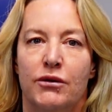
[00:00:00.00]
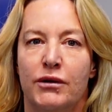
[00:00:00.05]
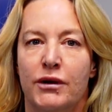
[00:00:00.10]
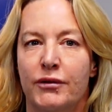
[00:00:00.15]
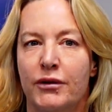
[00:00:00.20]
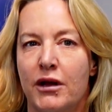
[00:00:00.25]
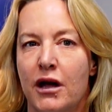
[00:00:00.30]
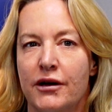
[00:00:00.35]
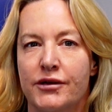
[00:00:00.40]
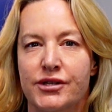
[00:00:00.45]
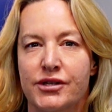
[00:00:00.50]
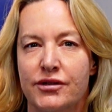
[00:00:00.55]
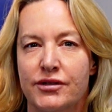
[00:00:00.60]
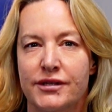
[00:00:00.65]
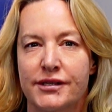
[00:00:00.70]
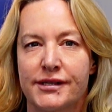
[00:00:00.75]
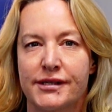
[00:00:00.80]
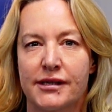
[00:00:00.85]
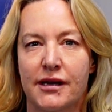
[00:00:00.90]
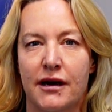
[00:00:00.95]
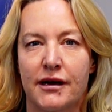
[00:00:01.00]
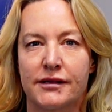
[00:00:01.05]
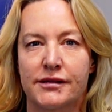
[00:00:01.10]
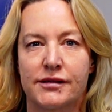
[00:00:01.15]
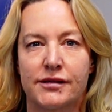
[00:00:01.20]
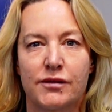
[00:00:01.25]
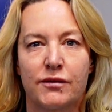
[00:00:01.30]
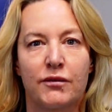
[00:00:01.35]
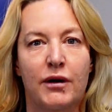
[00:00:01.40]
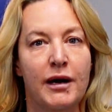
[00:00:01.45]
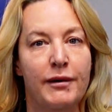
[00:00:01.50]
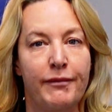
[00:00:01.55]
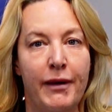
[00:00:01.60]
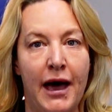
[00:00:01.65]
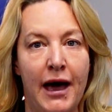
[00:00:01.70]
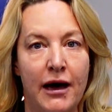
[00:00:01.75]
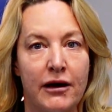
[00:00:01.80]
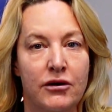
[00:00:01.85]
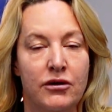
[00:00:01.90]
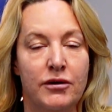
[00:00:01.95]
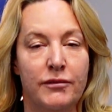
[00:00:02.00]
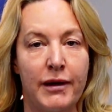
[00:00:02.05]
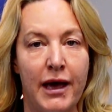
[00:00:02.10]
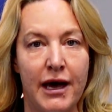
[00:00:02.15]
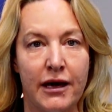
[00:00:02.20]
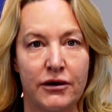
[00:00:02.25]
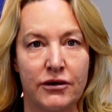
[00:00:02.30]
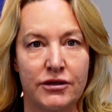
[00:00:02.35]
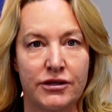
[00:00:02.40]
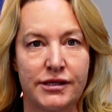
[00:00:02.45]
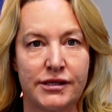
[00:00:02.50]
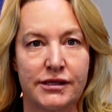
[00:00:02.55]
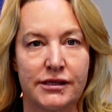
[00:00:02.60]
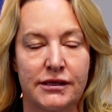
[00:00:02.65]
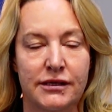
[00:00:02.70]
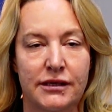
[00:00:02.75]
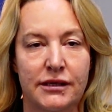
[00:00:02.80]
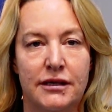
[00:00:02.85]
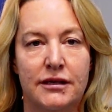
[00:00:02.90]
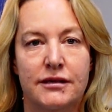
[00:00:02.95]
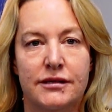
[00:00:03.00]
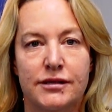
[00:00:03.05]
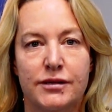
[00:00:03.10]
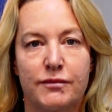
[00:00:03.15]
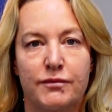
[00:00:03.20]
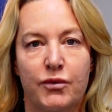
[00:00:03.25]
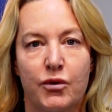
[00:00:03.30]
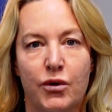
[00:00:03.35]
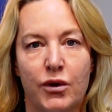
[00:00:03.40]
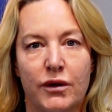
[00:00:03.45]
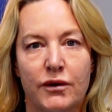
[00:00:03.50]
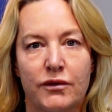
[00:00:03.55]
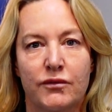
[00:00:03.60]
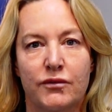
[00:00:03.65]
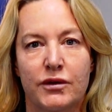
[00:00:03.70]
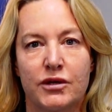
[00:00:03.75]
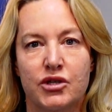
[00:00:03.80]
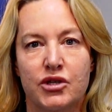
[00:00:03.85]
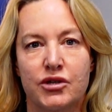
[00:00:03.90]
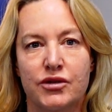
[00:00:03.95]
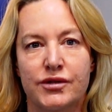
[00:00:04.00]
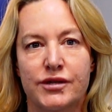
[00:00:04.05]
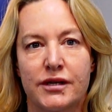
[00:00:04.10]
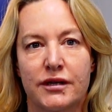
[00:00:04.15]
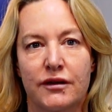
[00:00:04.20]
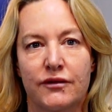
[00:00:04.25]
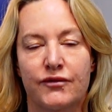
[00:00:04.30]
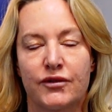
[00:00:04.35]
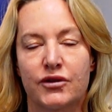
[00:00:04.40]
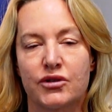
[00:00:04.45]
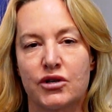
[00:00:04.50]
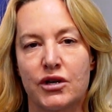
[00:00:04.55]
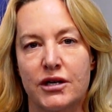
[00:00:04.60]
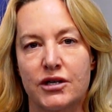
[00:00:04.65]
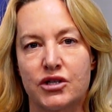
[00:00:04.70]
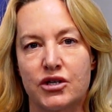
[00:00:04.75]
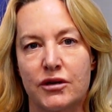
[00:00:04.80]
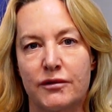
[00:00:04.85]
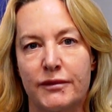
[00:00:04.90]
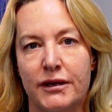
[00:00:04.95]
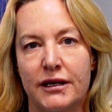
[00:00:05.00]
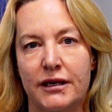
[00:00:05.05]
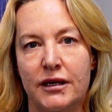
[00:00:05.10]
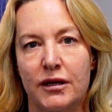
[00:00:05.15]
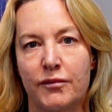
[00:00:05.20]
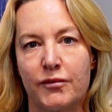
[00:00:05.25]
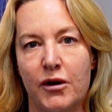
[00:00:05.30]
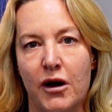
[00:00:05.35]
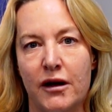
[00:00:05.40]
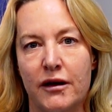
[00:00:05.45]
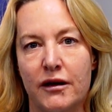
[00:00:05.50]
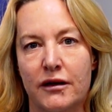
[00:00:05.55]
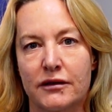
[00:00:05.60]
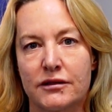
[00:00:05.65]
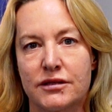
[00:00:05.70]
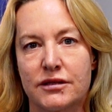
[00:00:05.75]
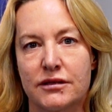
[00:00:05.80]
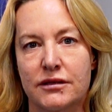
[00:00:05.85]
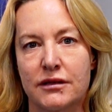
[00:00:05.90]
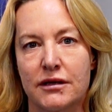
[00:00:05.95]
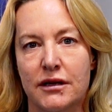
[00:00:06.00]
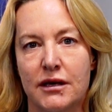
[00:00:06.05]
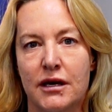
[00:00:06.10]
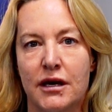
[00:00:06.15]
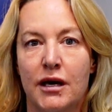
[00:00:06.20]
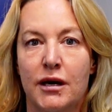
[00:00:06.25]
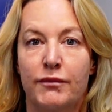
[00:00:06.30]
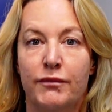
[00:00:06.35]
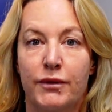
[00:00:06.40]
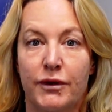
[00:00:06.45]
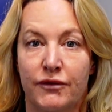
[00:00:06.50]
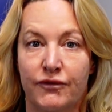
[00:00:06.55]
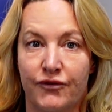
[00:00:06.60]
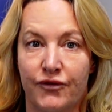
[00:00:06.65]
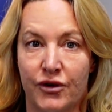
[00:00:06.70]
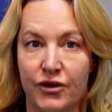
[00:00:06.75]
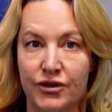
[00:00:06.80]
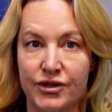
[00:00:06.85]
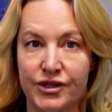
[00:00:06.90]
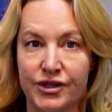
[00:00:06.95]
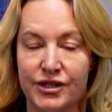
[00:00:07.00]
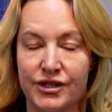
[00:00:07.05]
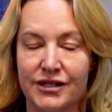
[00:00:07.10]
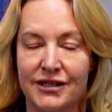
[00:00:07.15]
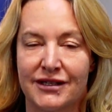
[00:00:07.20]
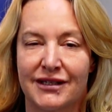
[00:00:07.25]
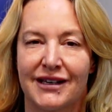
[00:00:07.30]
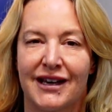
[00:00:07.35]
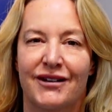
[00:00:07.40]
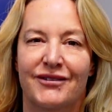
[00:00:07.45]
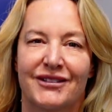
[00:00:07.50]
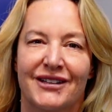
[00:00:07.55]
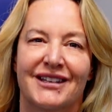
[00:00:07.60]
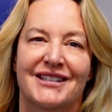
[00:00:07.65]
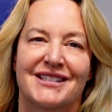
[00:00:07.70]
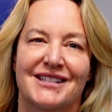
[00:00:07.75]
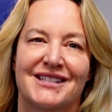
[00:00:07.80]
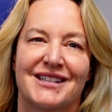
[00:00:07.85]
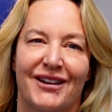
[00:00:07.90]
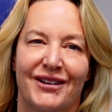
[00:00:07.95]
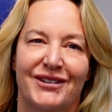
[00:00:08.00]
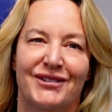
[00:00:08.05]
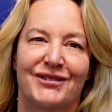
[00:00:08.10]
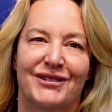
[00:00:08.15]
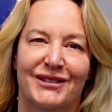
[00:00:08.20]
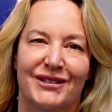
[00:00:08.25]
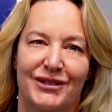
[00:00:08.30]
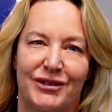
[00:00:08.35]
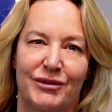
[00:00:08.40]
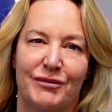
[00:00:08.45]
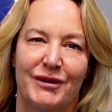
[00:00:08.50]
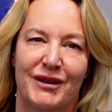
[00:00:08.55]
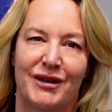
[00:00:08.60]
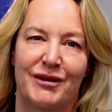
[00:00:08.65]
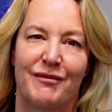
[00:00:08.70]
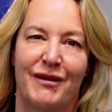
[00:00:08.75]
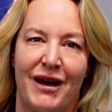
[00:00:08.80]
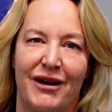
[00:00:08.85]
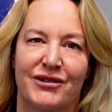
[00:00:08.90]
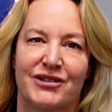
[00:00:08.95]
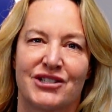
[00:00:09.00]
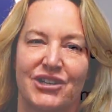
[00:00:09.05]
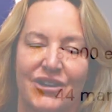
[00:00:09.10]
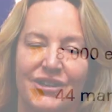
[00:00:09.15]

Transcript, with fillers: We will also discuss why pattern matters and is important when choosing a filtration media product. But first, I would like to tell you a little bit about